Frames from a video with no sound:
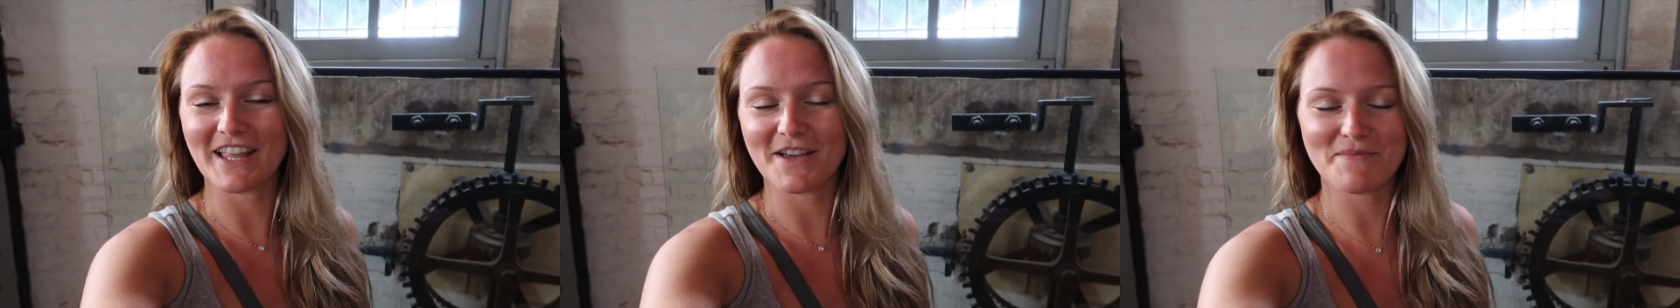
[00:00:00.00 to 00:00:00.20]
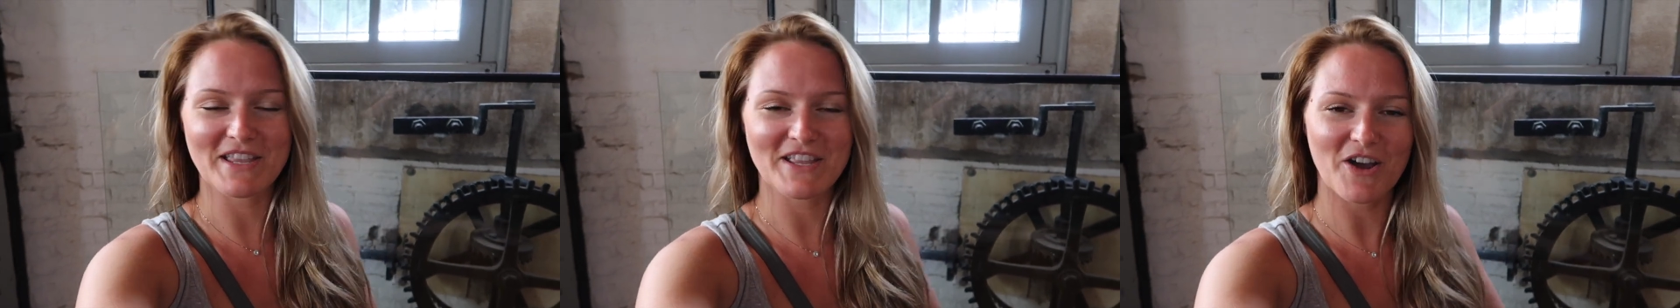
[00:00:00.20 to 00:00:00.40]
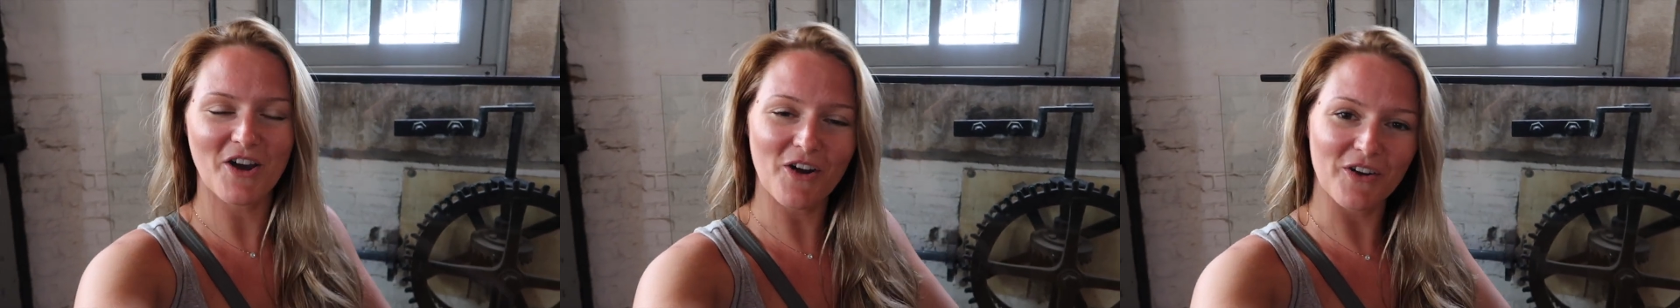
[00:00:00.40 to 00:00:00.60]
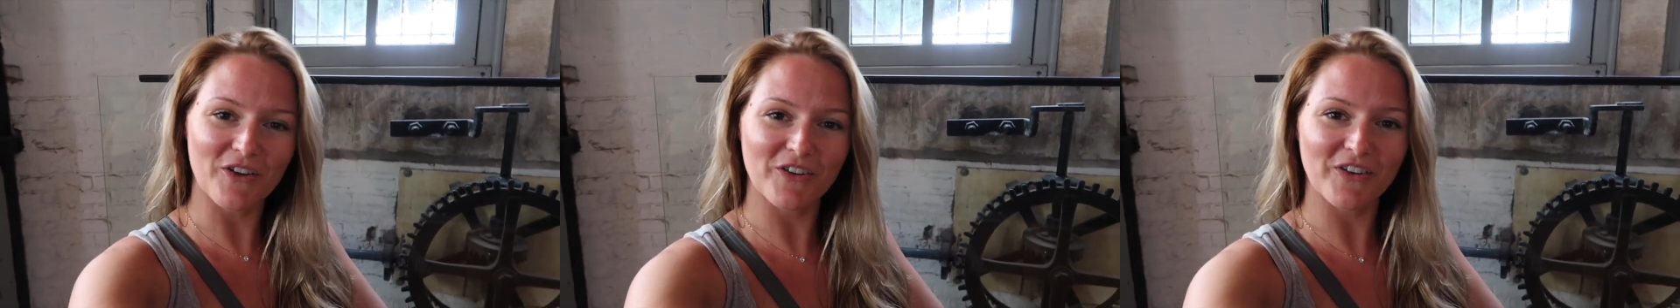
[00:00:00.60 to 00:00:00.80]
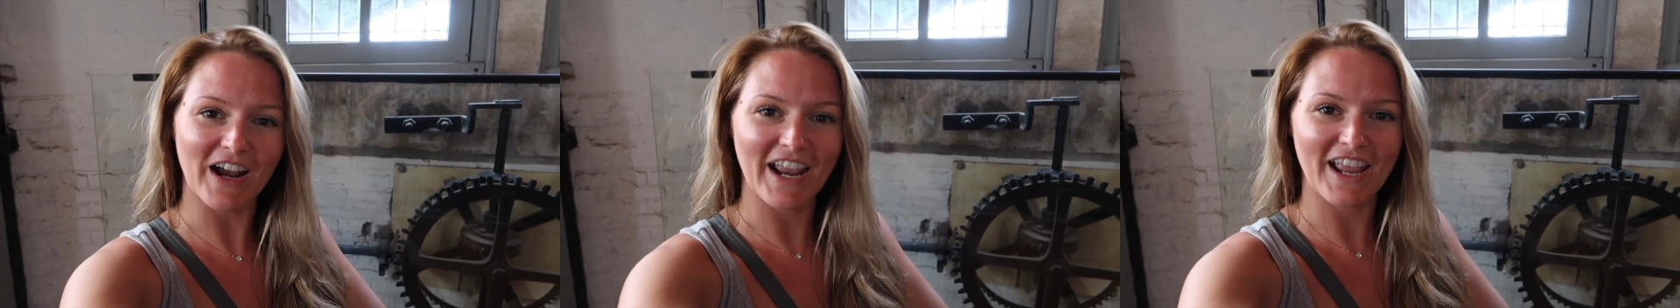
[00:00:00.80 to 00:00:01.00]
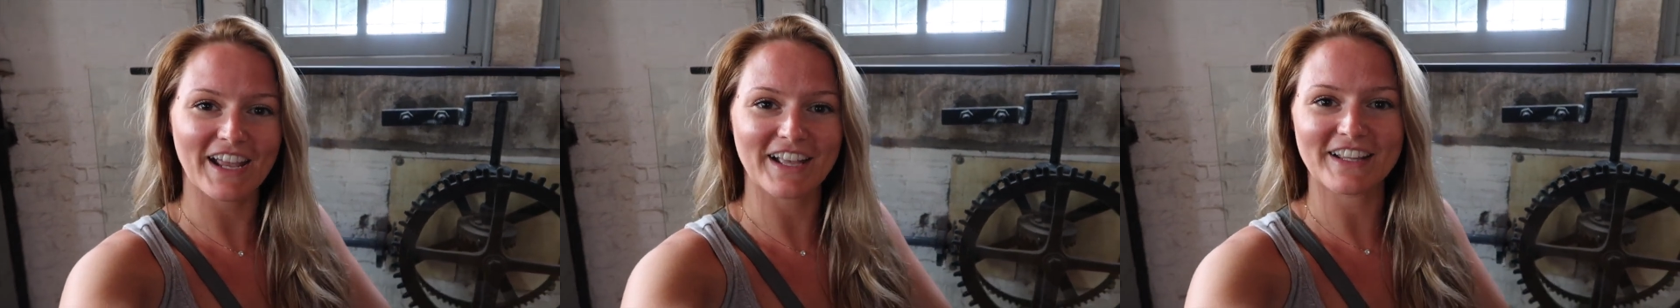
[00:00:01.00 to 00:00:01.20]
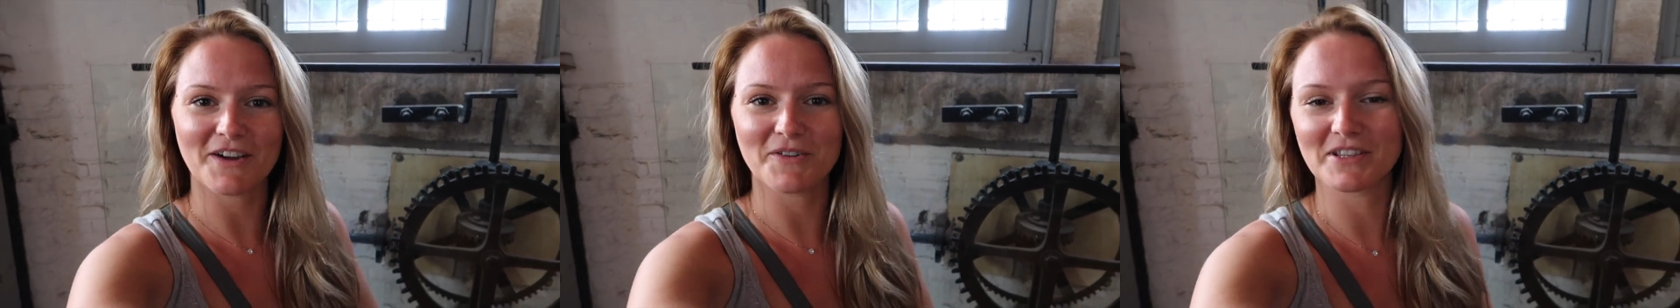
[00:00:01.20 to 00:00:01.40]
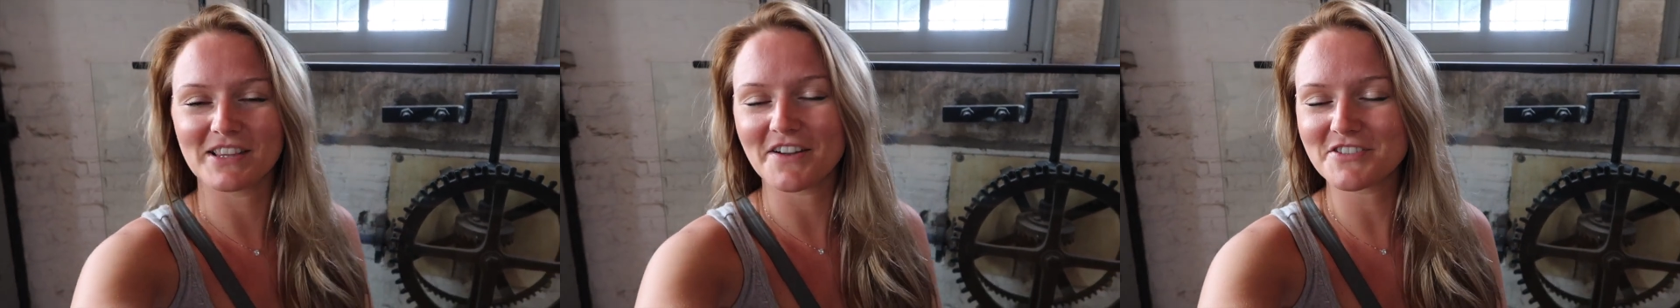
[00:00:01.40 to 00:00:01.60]
let me know, and
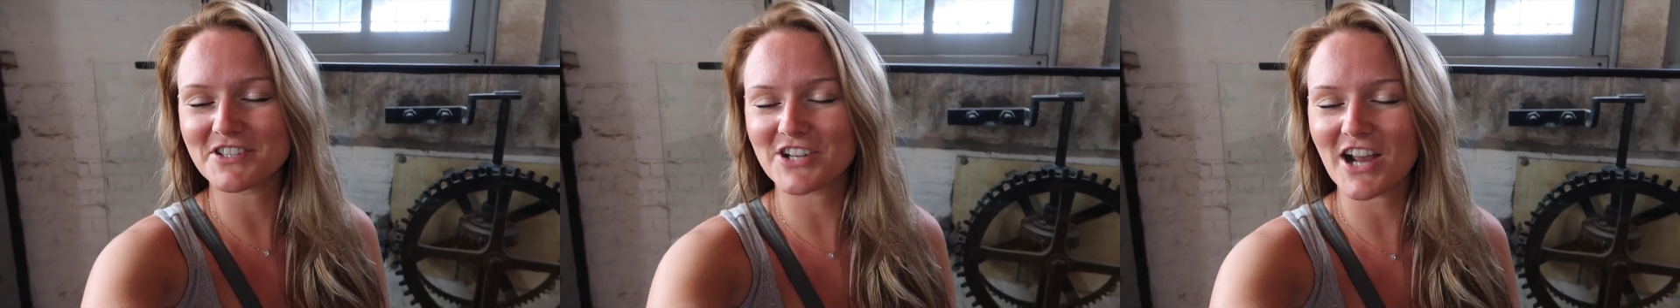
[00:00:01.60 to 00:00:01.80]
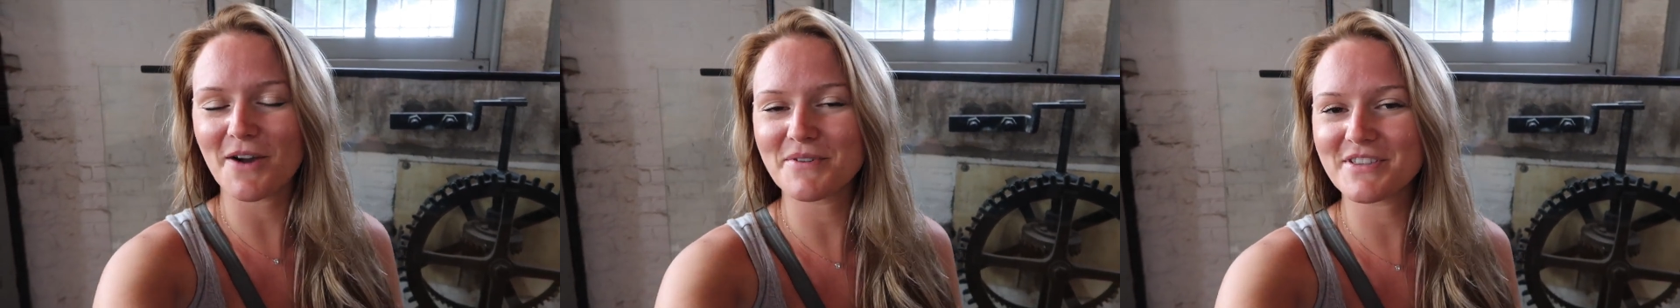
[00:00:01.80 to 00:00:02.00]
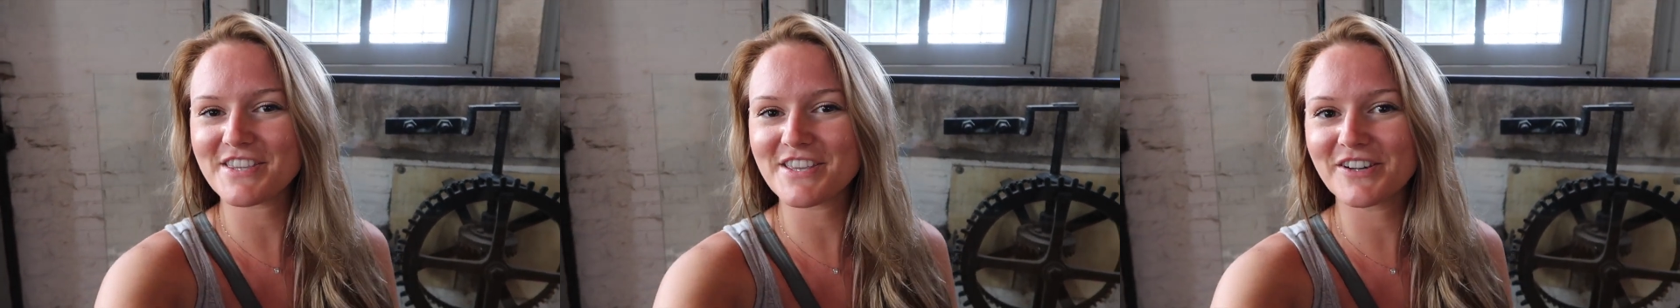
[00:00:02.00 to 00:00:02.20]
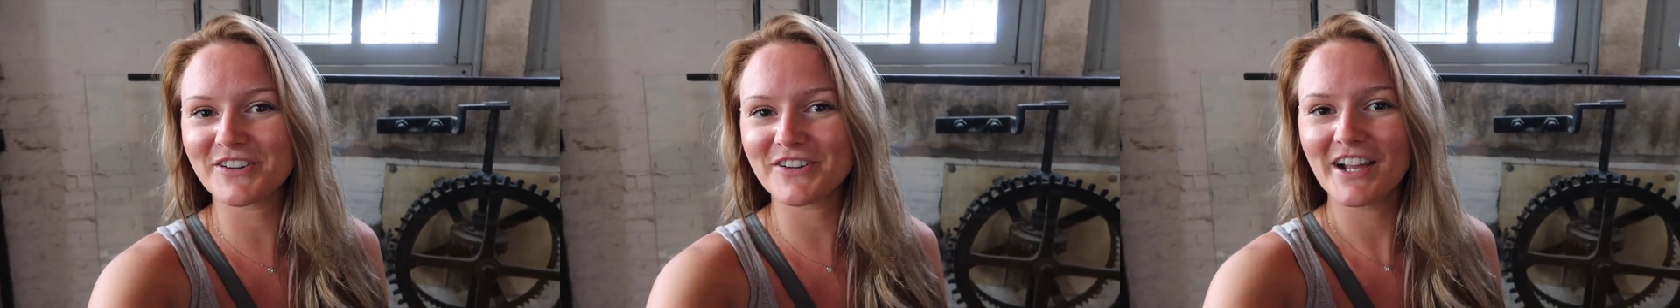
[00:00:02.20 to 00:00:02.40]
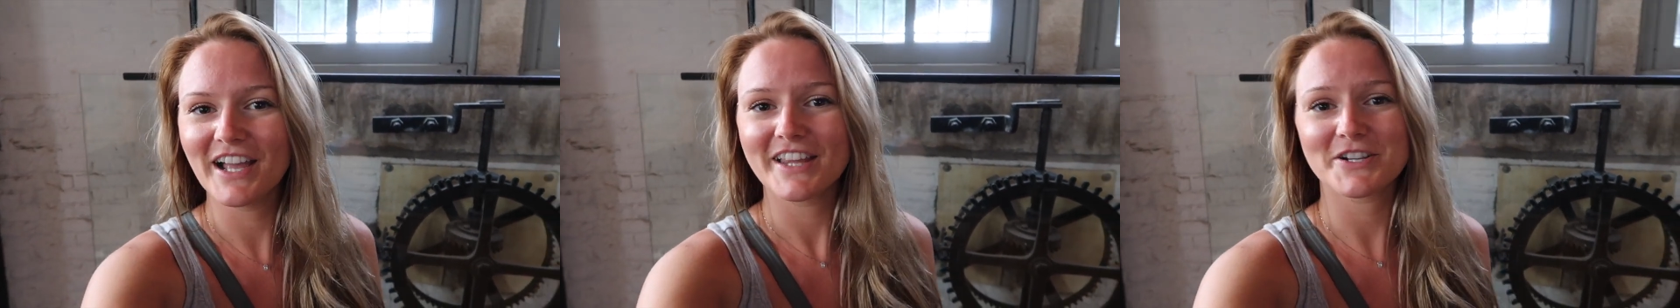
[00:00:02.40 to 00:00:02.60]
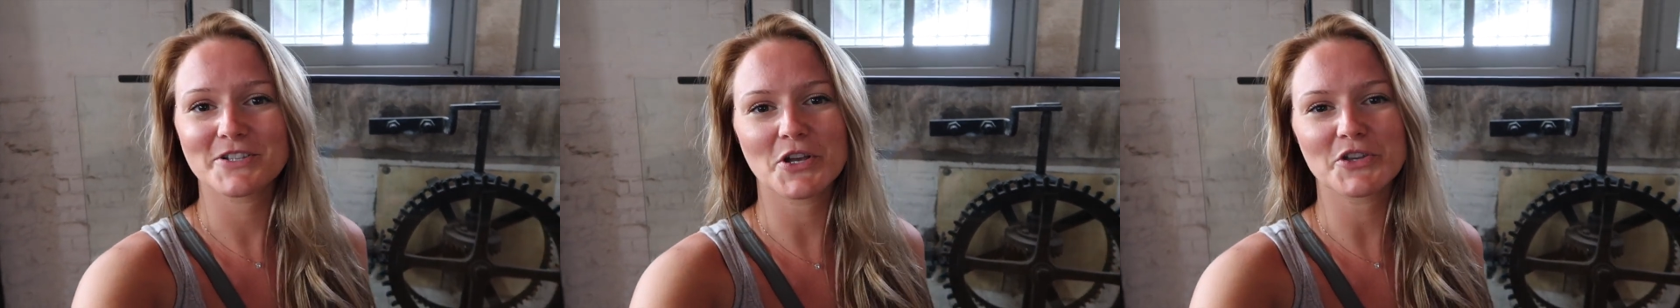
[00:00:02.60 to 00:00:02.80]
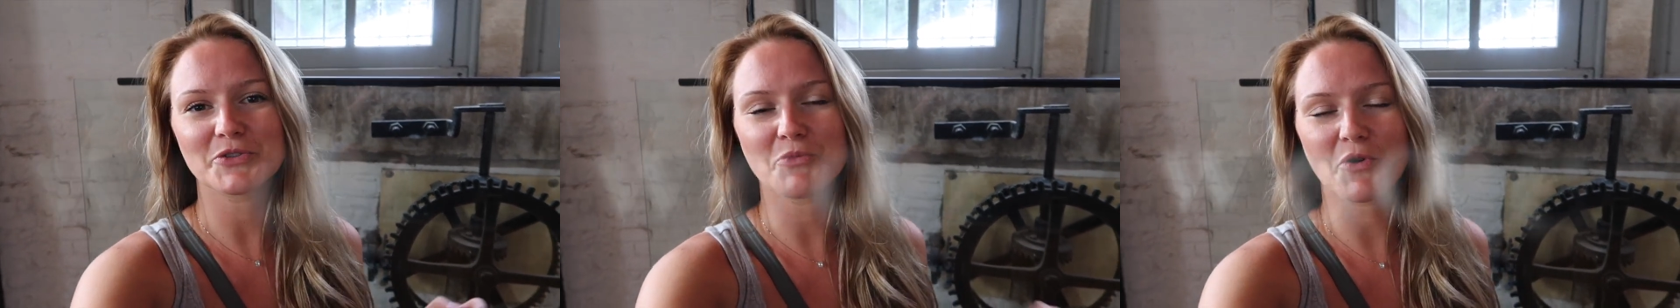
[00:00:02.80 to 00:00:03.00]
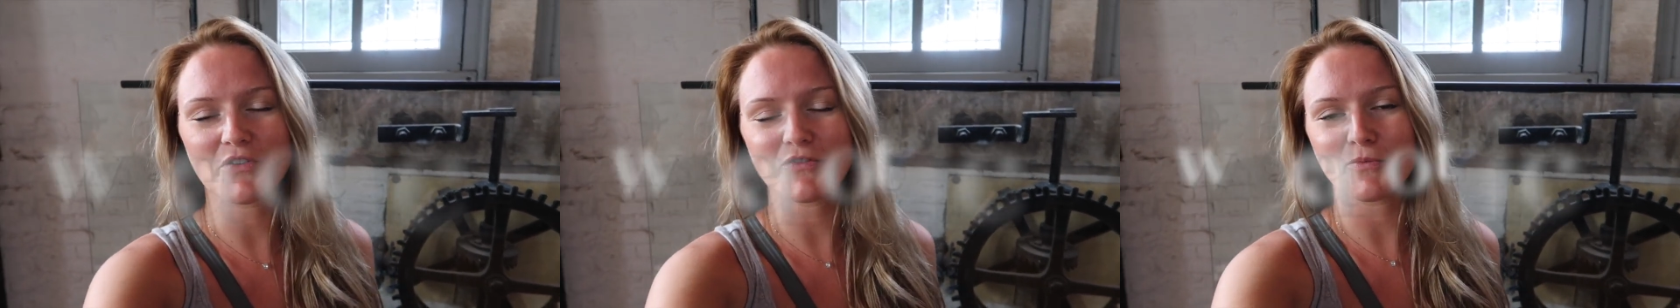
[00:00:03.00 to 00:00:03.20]
I would love to chat with you. There's
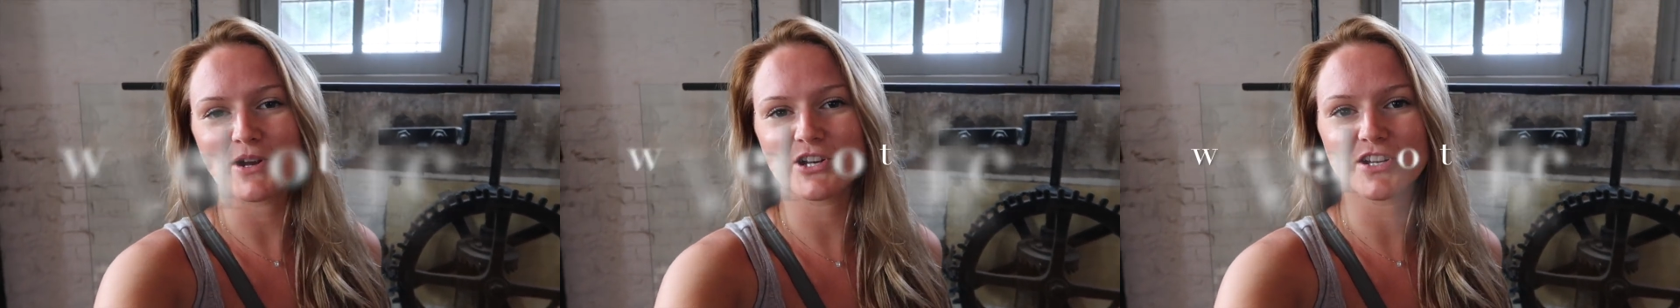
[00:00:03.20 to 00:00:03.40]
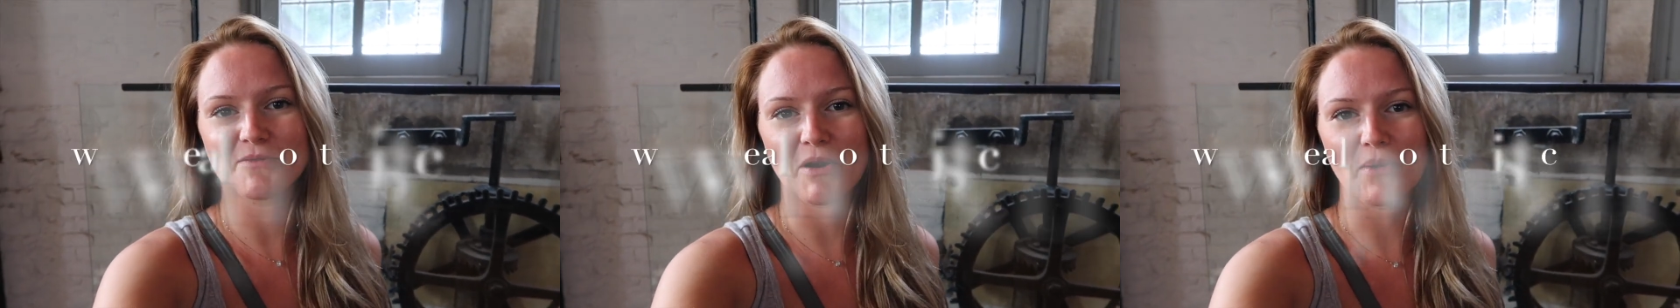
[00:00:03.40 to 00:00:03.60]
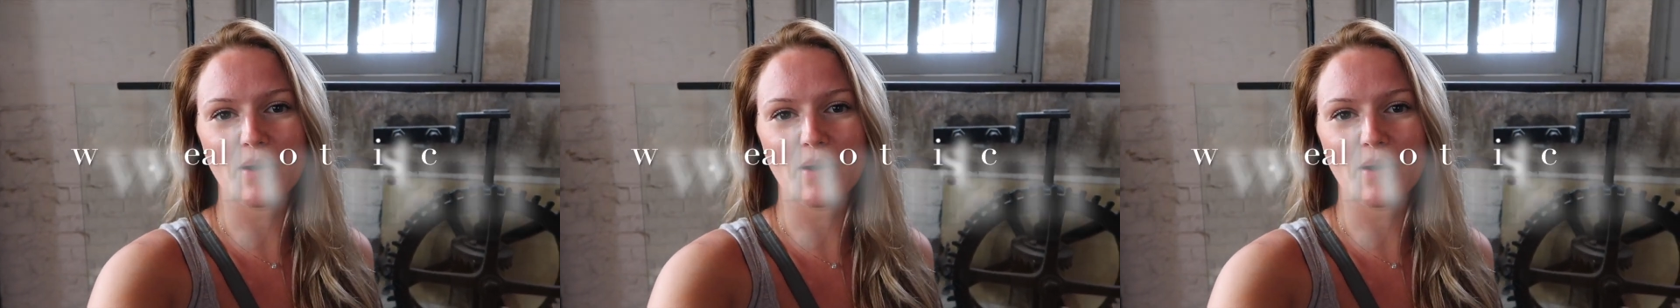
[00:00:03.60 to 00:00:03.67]
also more information on my